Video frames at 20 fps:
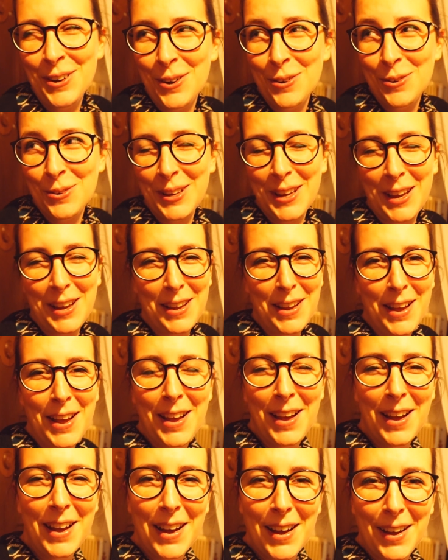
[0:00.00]
Okay,
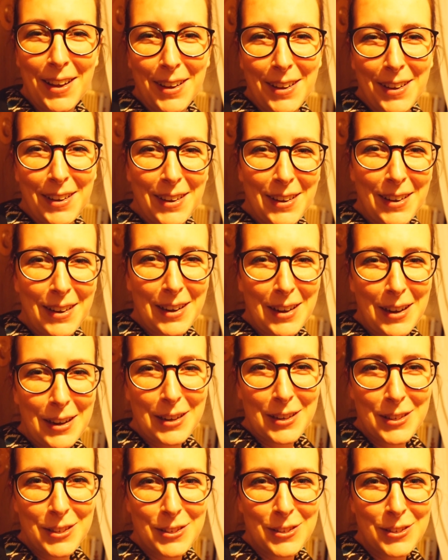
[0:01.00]

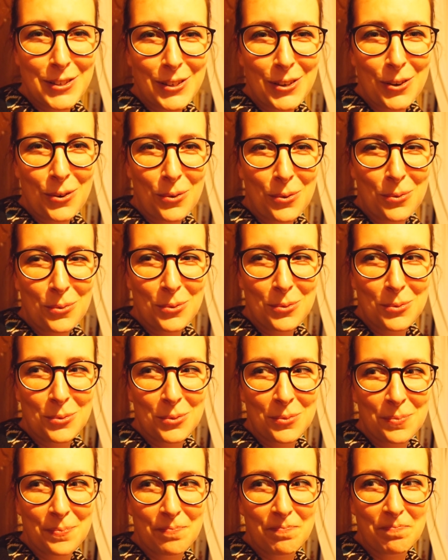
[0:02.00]

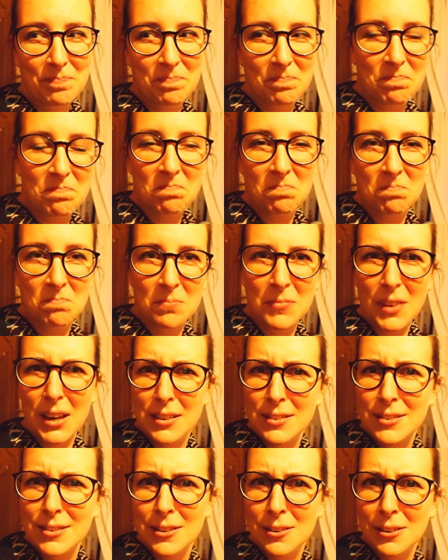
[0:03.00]
so
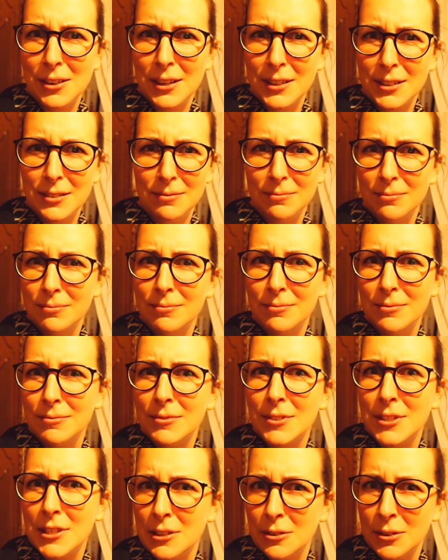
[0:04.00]
it's
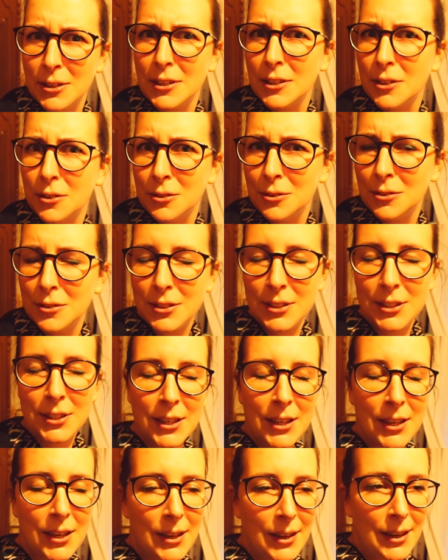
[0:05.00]
looking good.
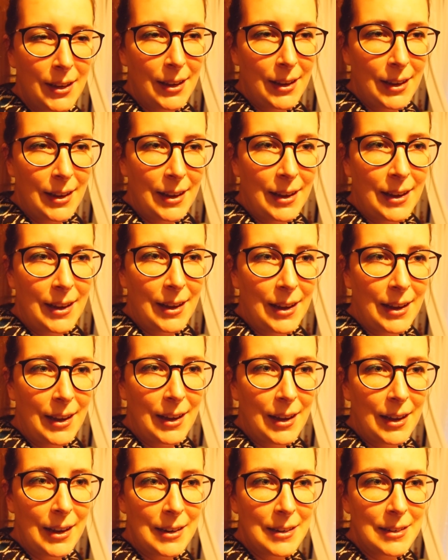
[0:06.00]

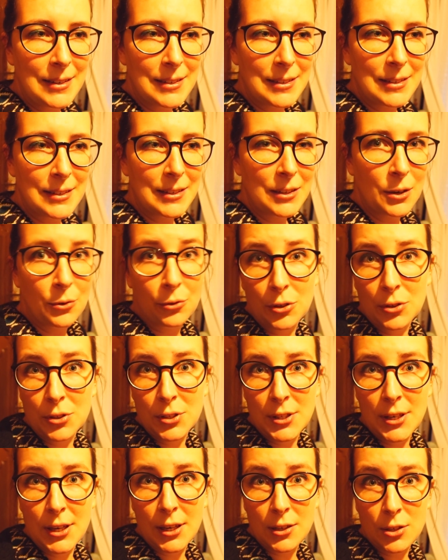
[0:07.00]
And of
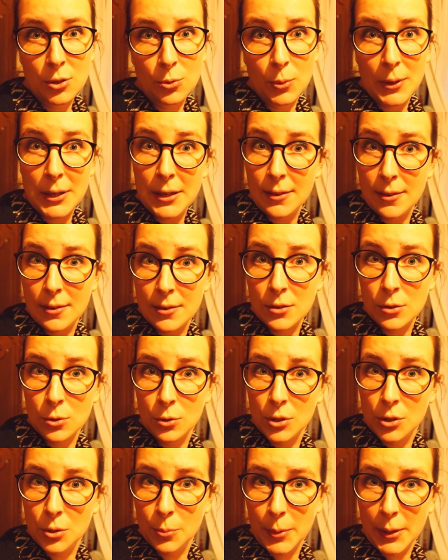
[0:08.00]
course next week there's
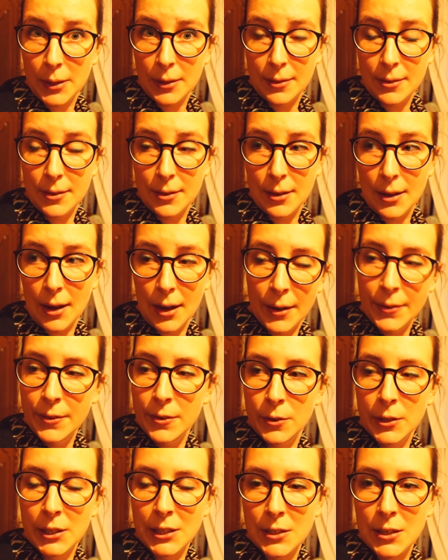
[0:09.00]
going to be the
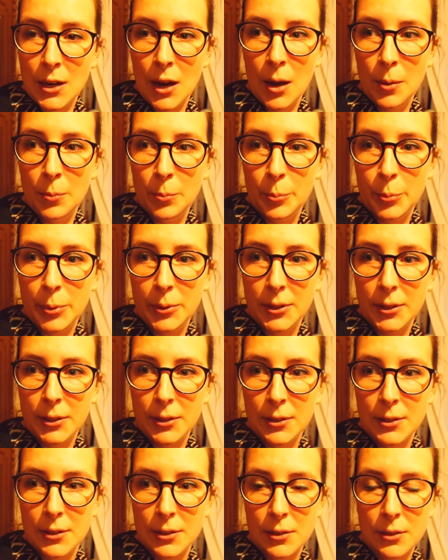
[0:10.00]
other exam,
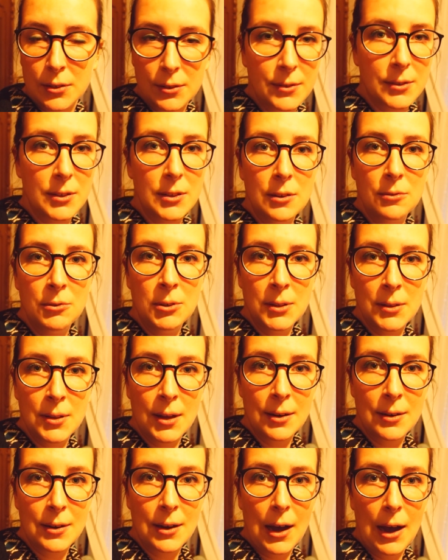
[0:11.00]
but considering
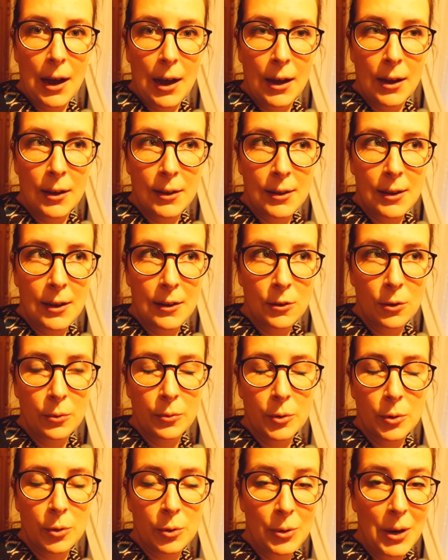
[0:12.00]
that I kind of
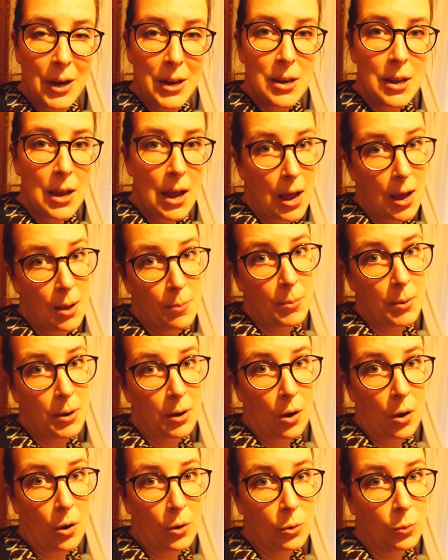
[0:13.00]
already am
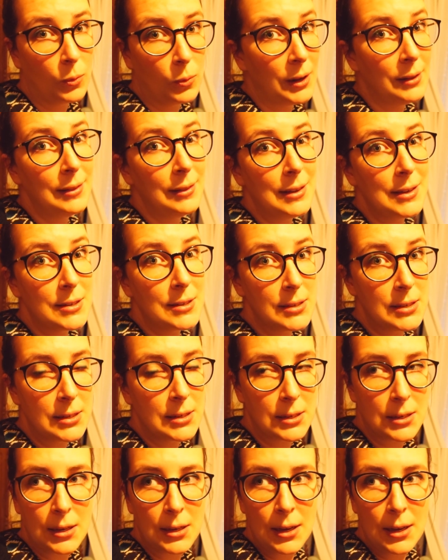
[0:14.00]
on one list,